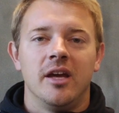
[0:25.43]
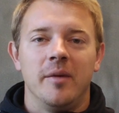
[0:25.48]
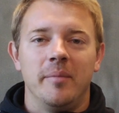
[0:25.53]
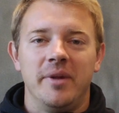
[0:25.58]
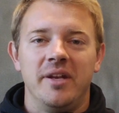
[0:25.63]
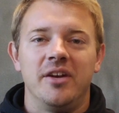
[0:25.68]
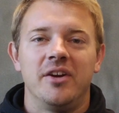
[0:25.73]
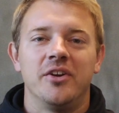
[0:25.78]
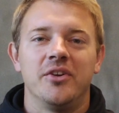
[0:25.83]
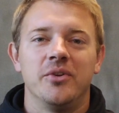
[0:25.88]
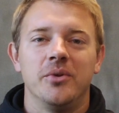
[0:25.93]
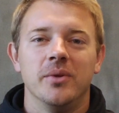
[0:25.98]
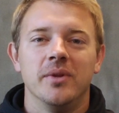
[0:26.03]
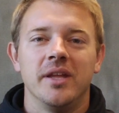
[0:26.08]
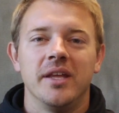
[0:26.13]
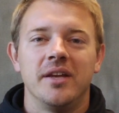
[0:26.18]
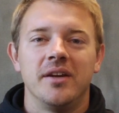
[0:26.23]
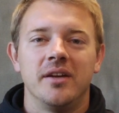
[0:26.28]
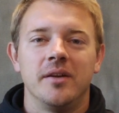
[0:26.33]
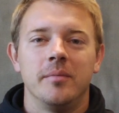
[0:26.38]
a minute or two
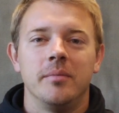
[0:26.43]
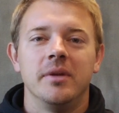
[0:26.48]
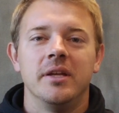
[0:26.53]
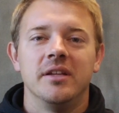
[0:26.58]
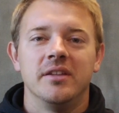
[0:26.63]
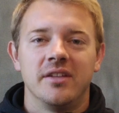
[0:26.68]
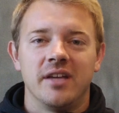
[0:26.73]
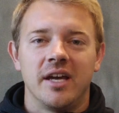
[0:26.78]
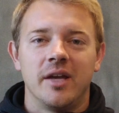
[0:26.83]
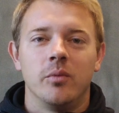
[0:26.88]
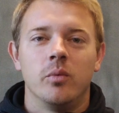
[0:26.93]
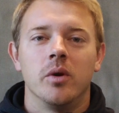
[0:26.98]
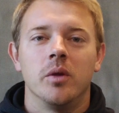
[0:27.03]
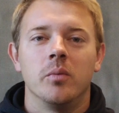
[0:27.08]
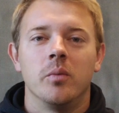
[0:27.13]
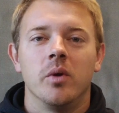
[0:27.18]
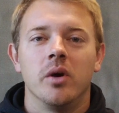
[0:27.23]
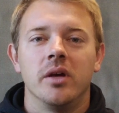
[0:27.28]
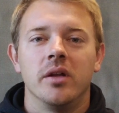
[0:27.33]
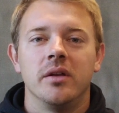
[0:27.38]
later being tied
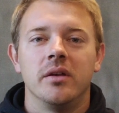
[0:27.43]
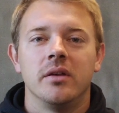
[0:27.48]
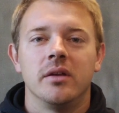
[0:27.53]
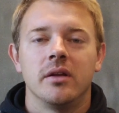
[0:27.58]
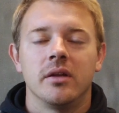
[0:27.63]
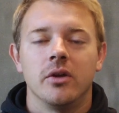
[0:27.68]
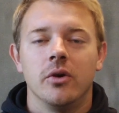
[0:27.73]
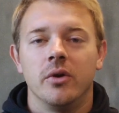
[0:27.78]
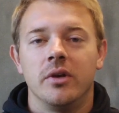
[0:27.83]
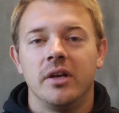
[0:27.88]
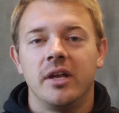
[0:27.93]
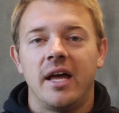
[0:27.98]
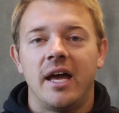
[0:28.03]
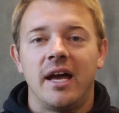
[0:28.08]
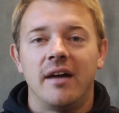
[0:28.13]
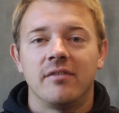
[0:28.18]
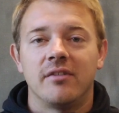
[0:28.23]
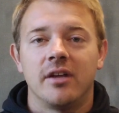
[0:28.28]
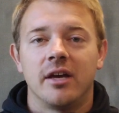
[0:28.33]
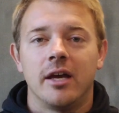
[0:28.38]
1 1 going into
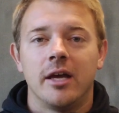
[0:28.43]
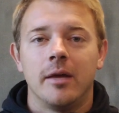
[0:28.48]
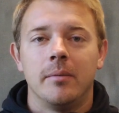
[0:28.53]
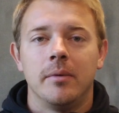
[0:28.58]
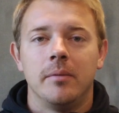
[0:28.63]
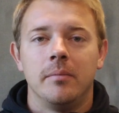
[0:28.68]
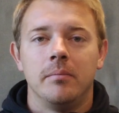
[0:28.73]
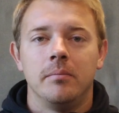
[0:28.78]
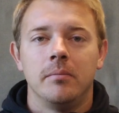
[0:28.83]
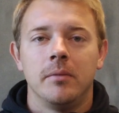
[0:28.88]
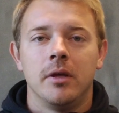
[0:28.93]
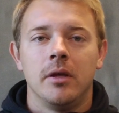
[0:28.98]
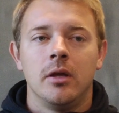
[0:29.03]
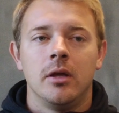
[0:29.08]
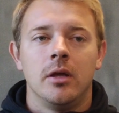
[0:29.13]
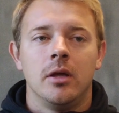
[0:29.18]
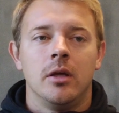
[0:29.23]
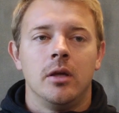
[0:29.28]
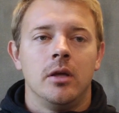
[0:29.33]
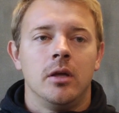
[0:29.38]
halftime and
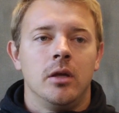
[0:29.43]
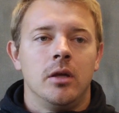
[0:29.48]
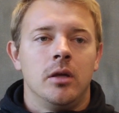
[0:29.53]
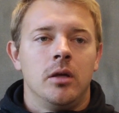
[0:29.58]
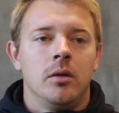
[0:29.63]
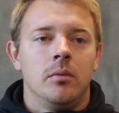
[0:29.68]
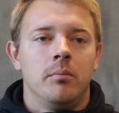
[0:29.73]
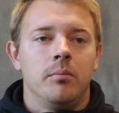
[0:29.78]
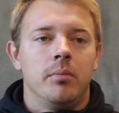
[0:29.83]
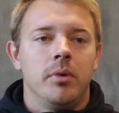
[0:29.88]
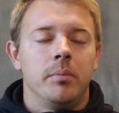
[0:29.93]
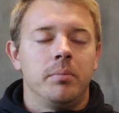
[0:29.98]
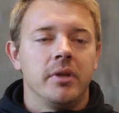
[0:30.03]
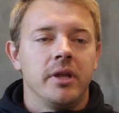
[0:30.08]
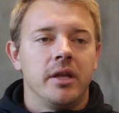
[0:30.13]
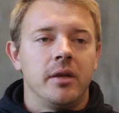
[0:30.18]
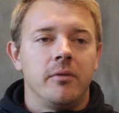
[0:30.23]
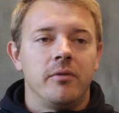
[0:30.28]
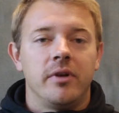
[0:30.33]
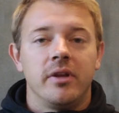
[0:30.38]
but
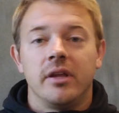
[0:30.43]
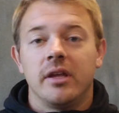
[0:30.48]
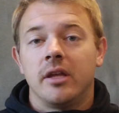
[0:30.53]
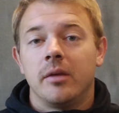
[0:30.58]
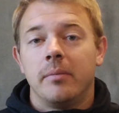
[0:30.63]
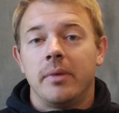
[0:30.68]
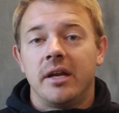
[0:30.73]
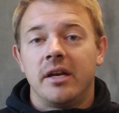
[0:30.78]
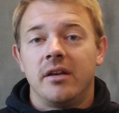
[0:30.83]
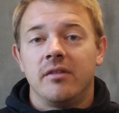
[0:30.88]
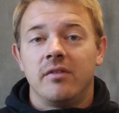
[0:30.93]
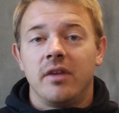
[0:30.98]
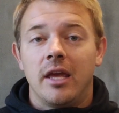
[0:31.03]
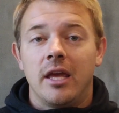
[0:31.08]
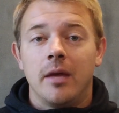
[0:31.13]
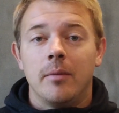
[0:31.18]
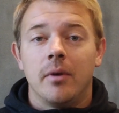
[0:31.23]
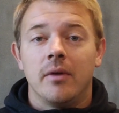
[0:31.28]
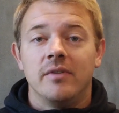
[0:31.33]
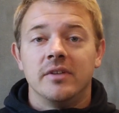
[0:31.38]
played a really competitive
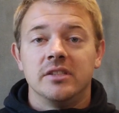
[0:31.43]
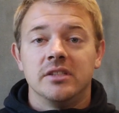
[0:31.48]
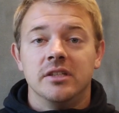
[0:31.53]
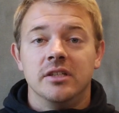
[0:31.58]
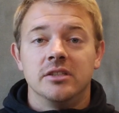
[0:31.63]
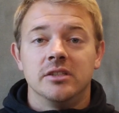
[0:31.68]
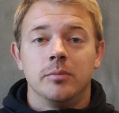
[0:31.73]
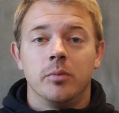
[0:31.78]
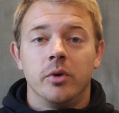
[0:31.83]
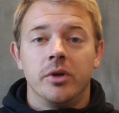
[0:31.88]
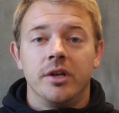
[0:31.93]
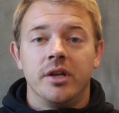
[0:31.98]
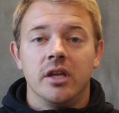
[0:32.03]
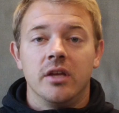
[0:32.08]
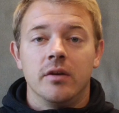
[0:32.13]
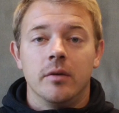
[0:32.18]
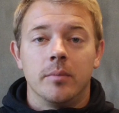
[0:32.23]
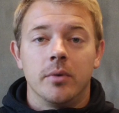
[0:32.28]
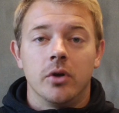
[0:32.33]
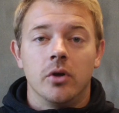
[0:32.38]
game. Obviously disappointed to
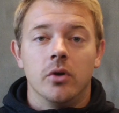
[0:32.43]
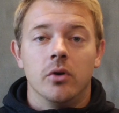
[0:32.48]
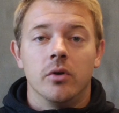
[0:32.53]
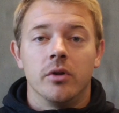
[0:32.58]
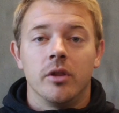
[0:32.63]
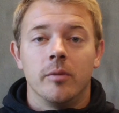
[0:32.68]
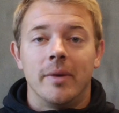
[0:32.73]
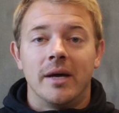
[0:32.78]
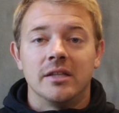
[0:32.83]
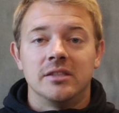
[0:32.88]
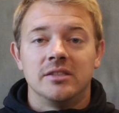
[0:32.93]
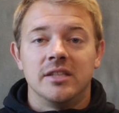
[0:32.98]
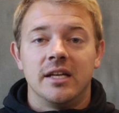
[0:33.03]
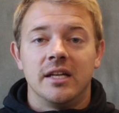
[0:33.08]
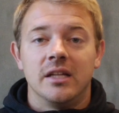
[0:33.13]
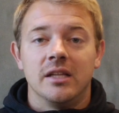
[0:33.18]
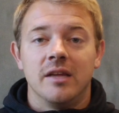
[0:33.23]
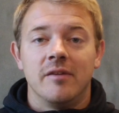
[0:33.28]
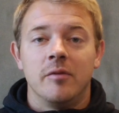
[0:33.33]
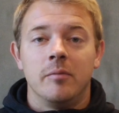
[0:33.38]
give up a goal with about
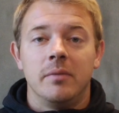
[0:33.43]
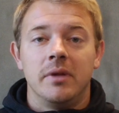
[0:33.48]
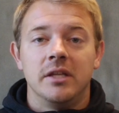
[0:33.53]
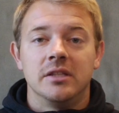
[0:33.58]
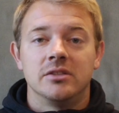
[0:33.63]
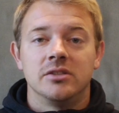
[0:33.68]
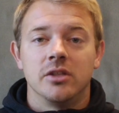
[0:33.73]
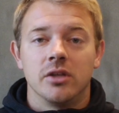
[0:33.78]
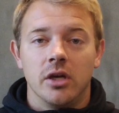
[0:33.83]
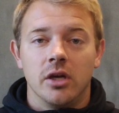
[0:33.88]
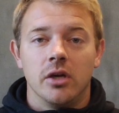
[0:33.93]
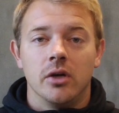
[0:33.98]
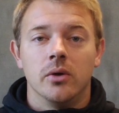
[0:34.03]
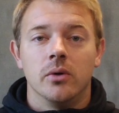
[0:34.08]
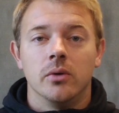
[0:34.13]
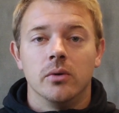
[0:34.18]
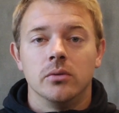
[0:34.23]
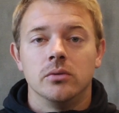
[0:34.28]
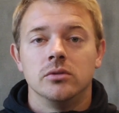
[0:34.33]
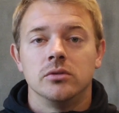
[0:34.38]
10, 11 minutes to
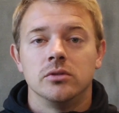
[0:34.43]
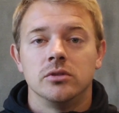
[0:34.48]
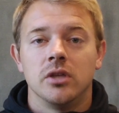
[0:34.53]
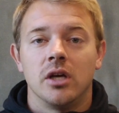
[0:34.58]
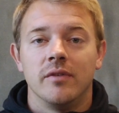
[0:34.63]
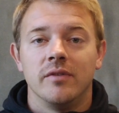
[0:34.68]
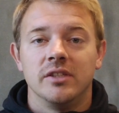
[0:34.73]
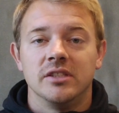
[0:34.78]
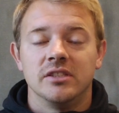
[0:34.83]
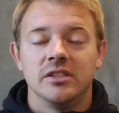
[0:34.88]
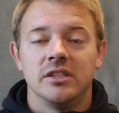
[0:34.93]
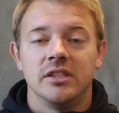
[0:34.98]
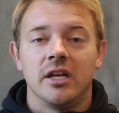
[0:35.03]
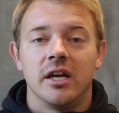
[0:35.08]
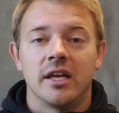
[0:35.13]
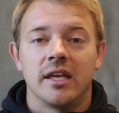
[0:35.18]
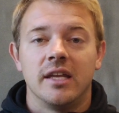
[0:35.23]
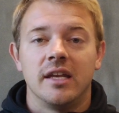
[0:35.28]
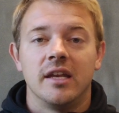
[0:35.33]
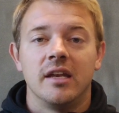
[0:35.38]
go to obviously
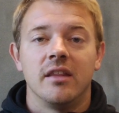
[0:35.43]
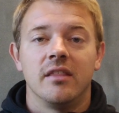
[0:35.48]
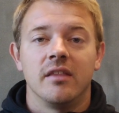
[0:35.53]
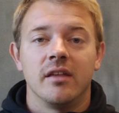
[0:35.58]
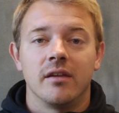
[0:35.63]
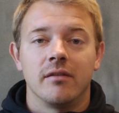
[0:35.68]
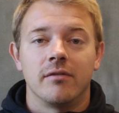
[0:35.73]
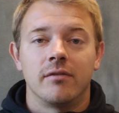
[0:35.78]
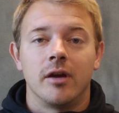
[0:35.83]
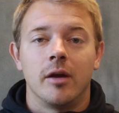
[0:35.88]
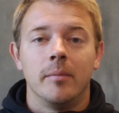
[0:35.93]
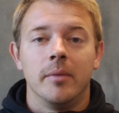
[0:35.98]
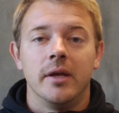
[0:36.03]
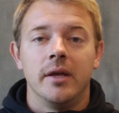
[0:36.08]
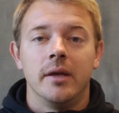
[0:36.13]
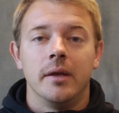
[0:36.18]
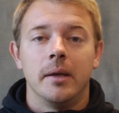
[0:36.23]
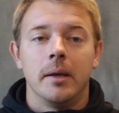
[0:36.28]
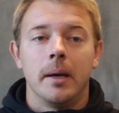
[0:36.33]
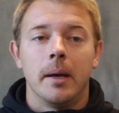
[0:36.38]
not get anything from
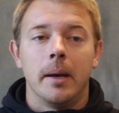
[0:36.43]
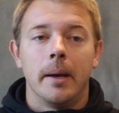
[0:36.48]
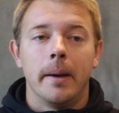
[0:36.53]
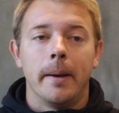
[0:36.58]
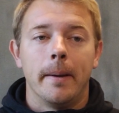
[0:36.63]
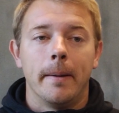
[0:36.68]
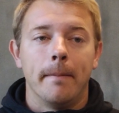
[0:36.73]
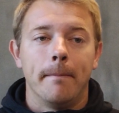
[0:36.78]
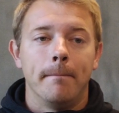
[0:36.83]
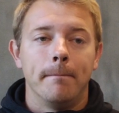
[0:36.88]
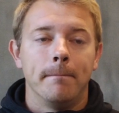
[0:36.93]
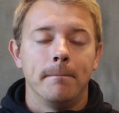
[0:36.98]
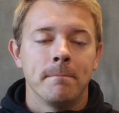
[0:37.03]
it. Um,